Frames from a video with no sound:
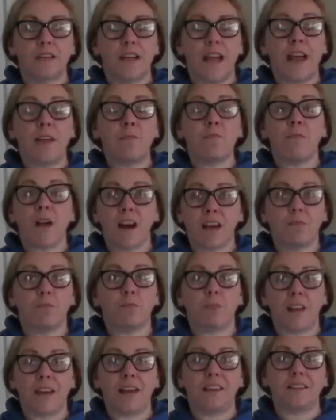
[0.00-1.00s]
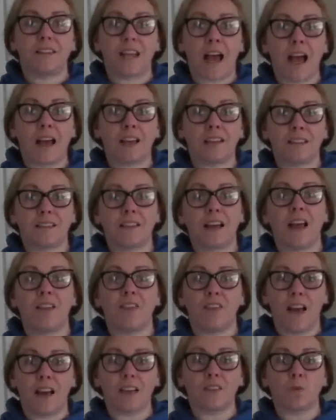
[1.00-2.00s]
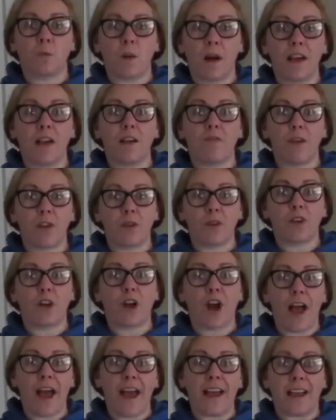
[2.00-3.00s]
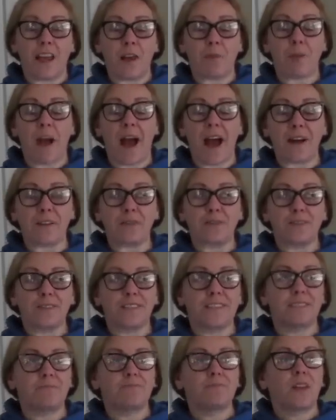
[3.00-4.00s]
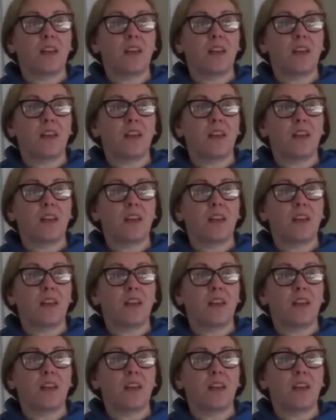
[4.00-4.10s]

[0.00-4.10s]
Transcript: It might be tax, and that's why I've only got £80.